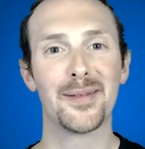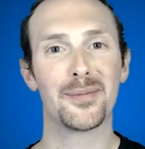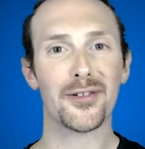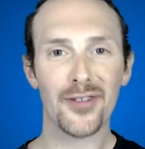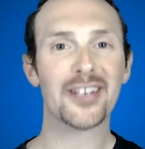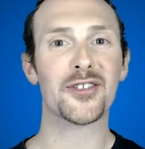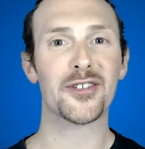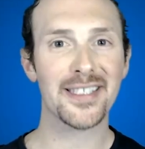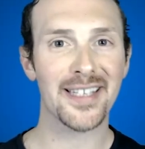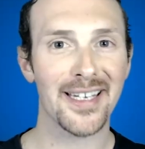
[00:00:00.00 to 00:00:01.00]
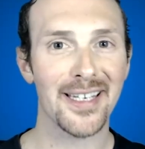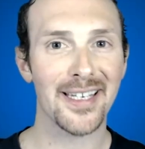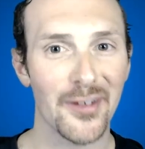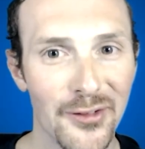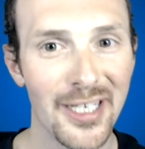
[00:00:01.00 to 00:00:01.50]
Perfection is the
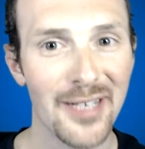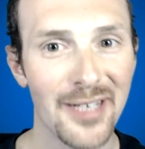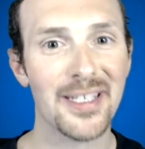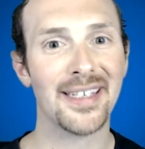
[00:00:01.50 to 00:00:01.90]
killer of dreams.